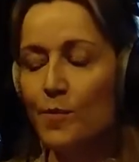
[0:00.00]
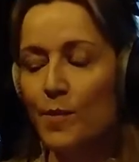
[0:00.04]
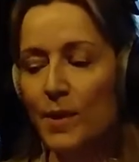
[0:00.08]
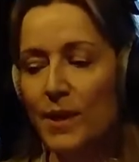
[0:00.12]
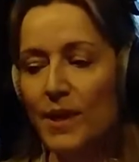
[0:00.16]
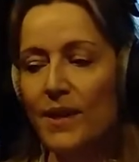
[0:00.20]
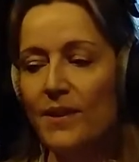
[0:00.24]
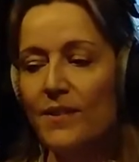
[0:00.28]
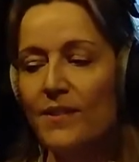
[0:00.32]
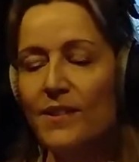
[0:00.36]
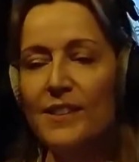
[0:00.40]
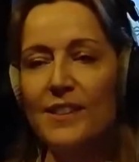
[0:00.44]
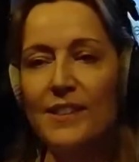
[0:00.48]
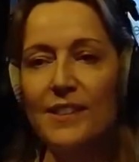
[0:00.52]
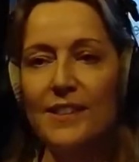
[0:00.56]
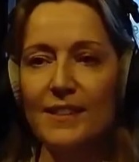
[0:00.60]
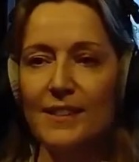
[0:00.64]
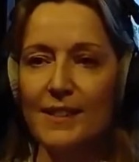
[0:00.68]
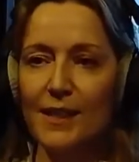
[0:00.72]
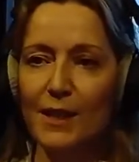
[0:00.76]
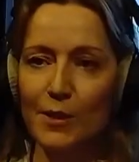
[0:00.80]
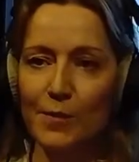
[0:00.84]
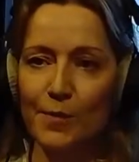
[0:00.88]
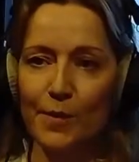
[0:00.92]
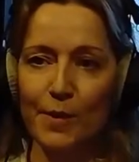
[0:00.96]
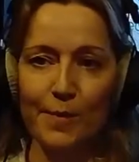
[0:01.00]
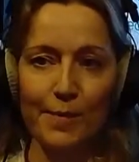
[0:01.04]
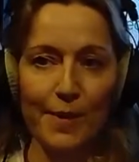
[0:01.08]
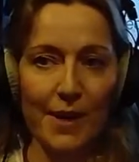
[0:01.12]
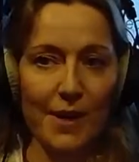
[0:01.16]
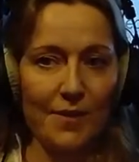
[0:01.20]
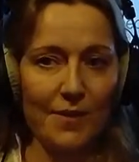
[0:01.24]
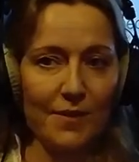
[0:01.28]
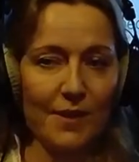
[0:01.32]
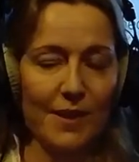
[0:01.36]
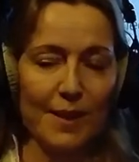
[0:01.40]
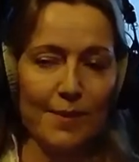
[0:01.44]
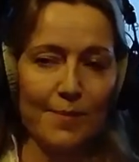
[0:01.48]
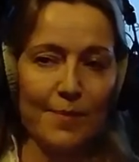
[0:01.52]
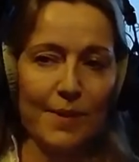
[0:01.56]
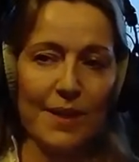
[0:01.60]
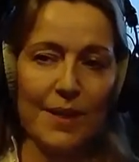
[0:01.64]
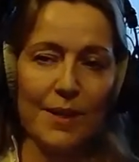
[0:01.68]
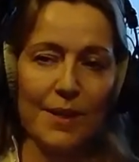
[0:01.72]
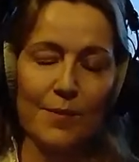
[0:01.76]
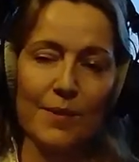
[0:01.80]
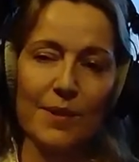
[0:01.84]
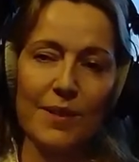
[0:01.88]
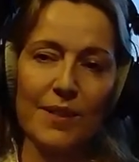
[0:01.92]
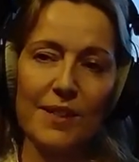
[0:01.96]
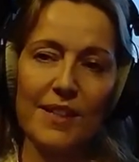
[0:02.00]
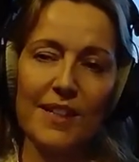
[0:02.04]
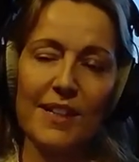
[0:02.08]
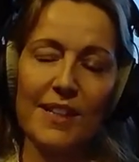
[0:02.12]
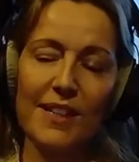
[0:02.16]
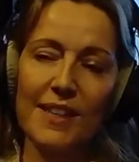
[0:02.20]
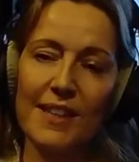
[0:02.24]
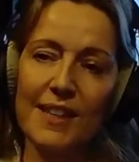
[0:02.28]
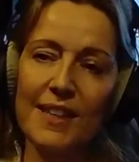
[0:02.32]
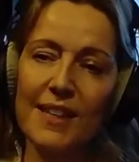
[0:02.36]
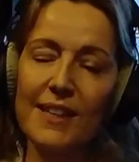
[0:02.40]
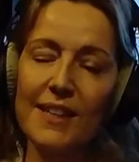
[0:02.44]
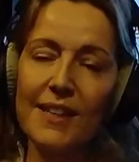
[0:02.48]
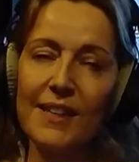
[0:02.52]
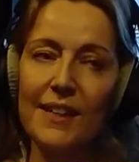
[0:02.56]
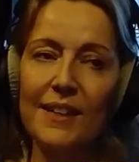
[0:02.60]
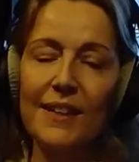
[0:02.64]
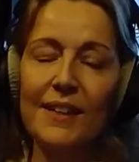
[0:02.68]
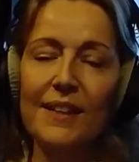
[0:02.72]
But there is an assessment about risk management, and I think